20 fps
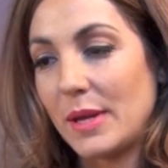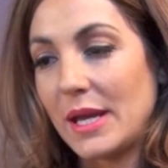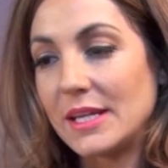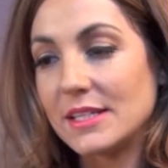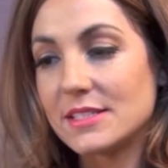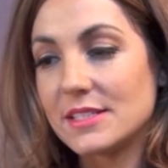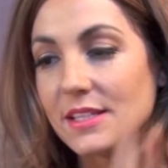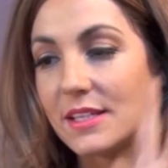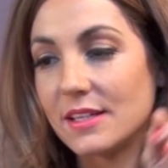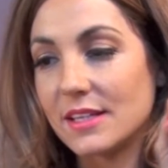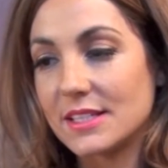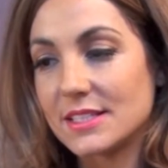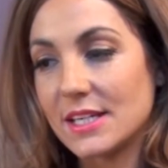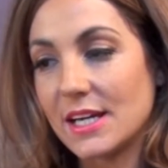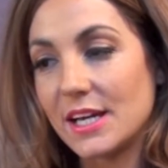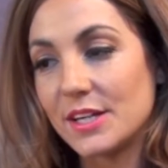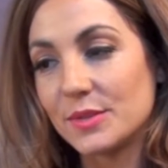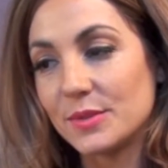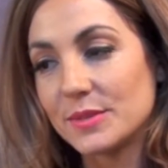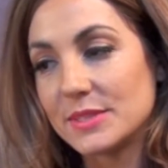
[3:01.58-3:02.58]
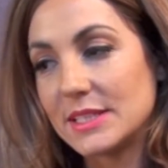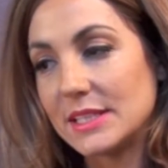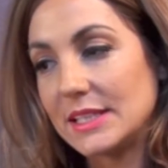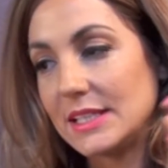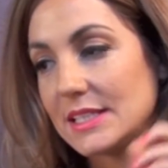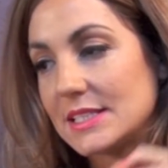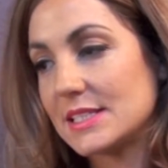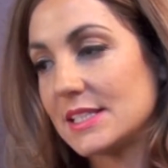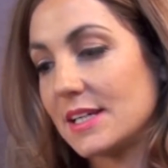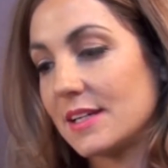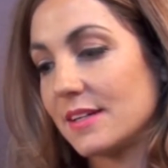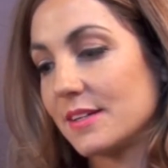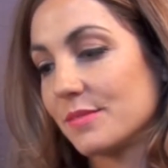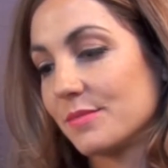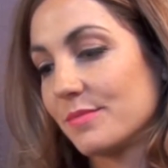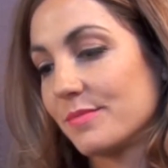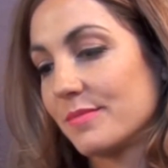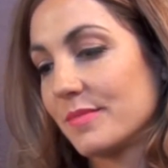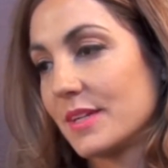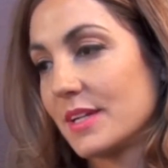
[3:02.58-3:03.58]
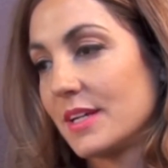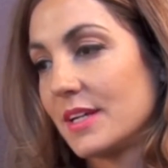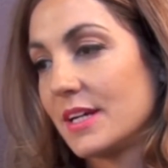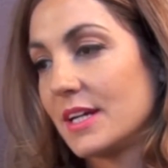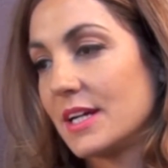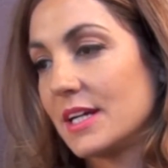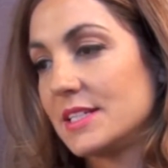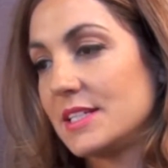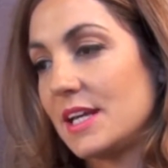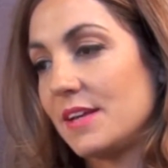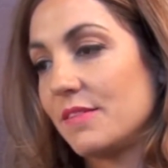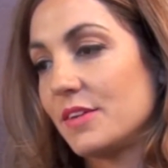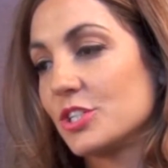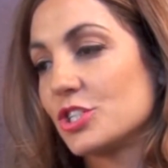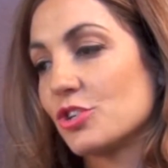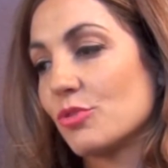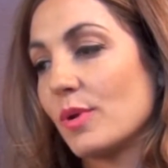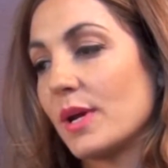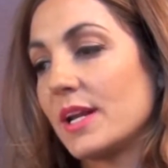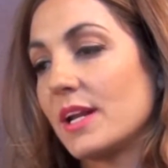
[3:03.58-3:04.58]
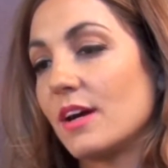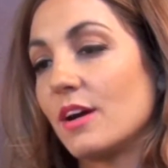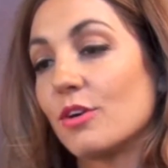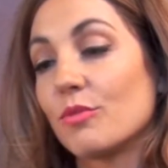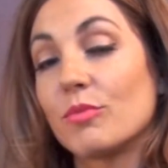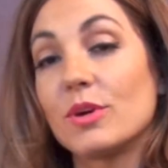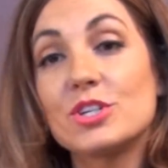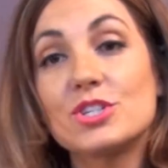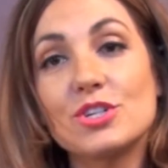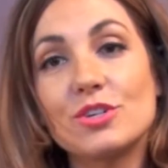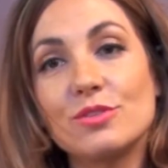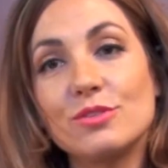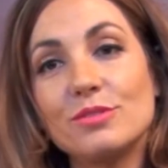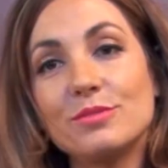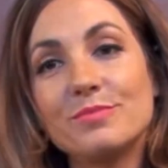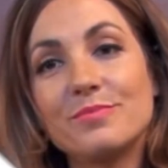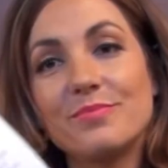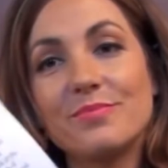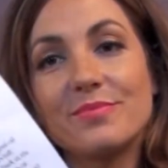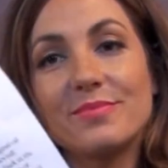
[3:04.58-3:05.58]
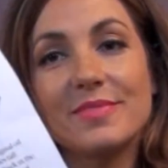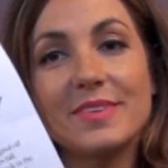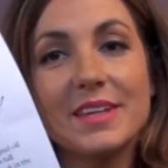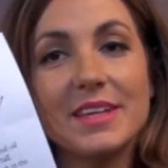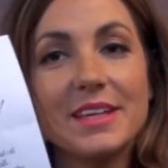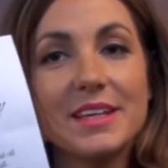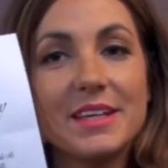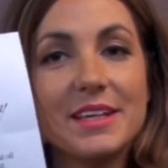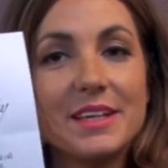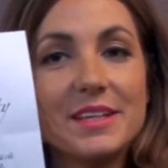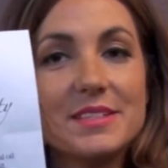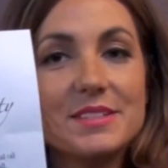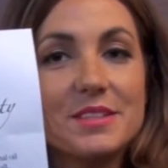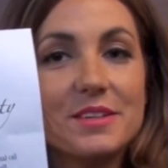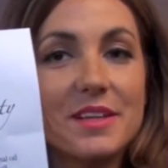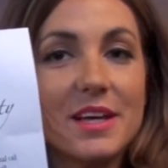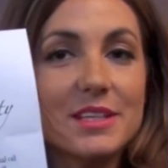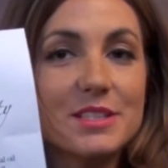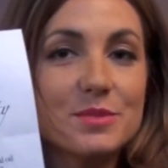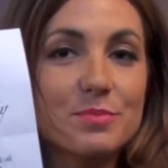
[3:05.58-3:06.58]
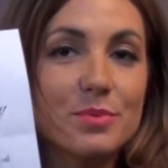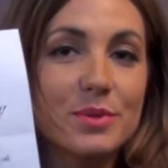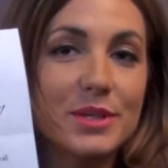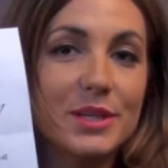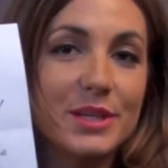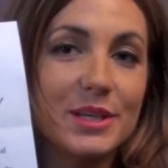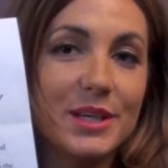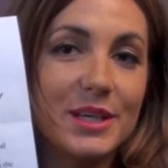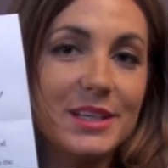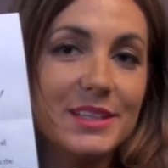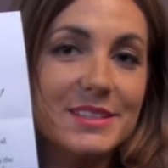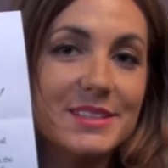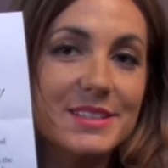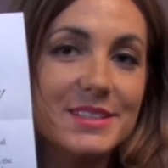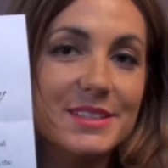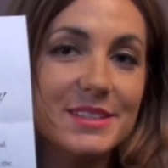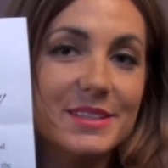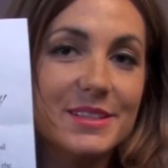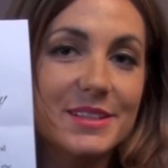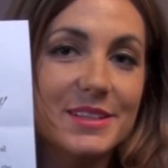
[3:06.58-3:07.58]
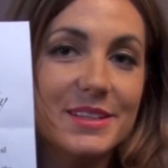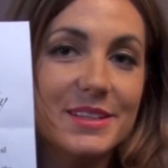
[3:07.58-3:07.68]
painting entitled Delicia, a David Gerena original. So that's pretty neat.